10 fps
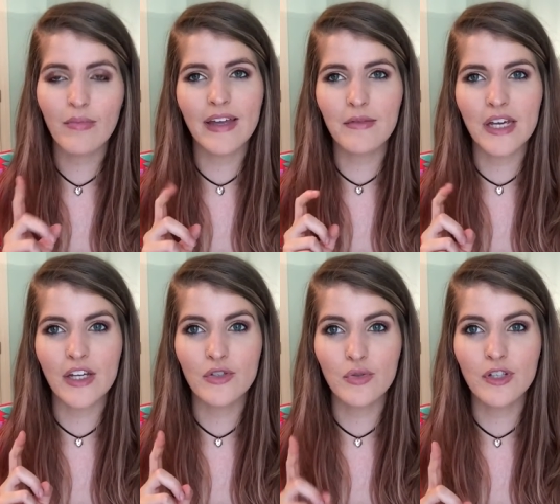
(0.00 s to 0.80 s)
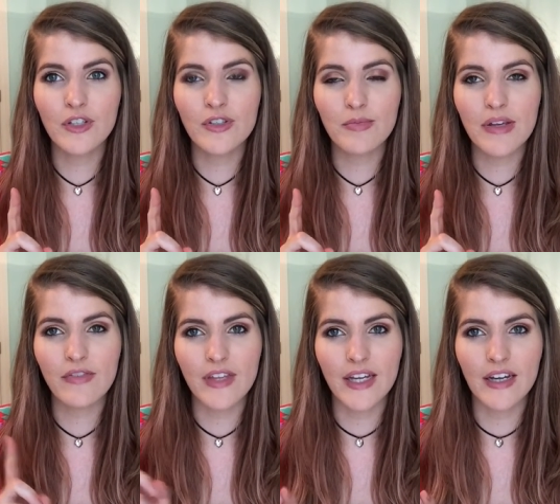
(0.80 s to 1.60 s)
by the way, Jordan used to play
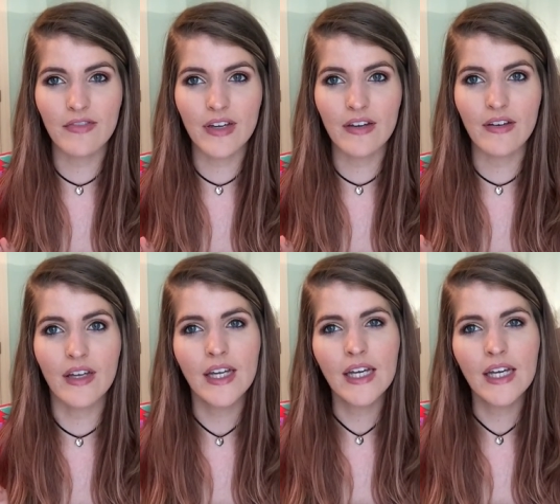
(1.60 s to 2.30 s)
for the NFL.